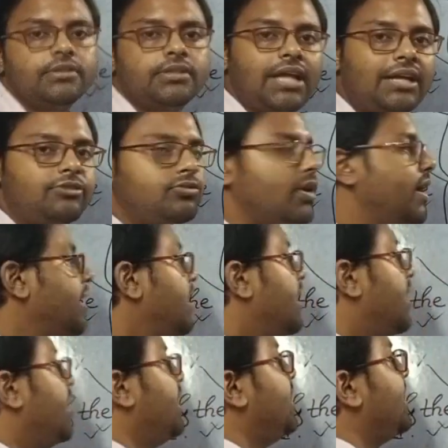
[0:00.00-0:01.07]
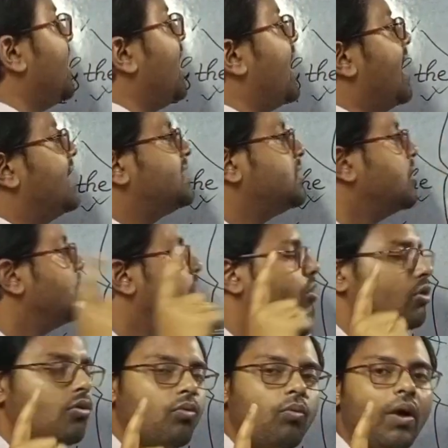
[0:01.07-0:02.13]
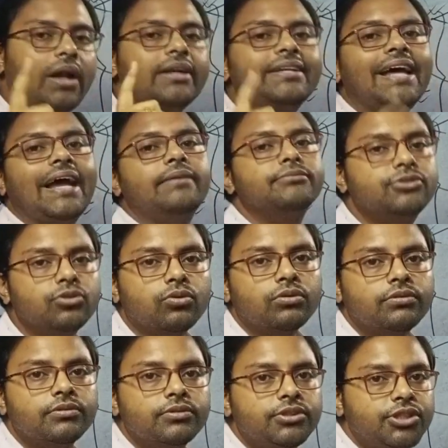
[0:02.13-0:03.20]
That's why India has one time zone,